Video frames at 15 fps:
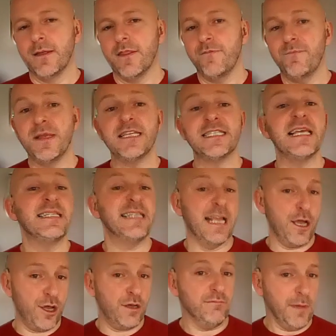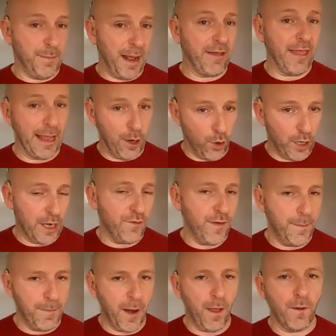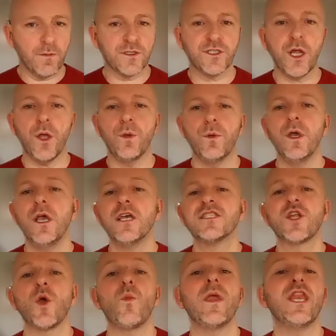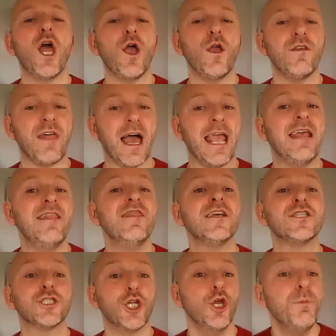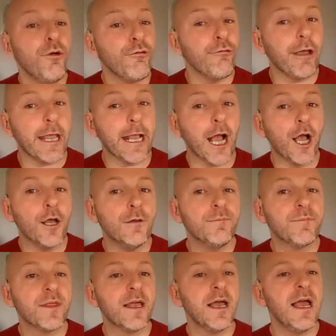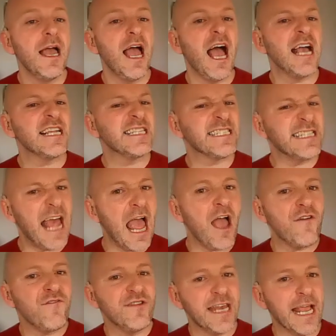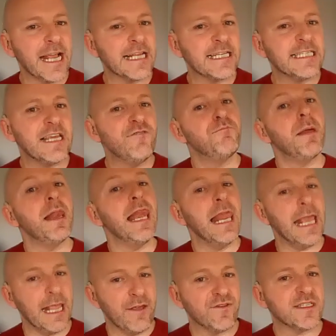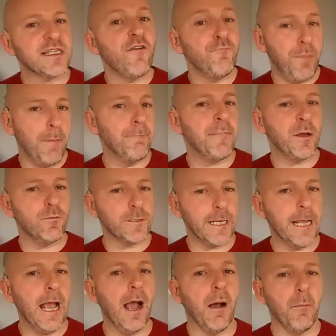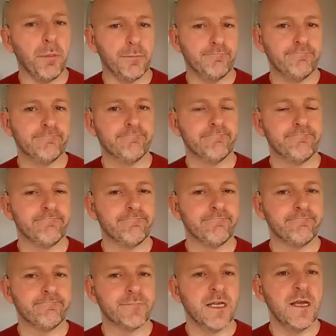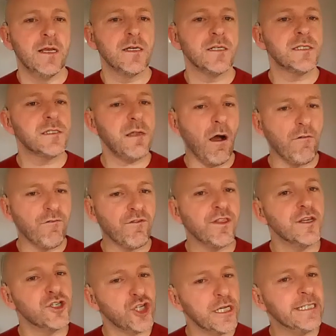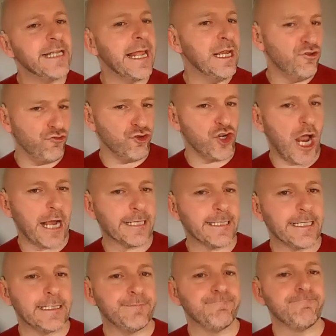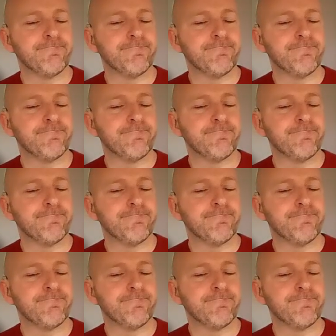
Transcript: They've been teasing her about their cochlear implants. So we know that in the superego, a set of negative beliefs have been building up. Stuff that she's introjected.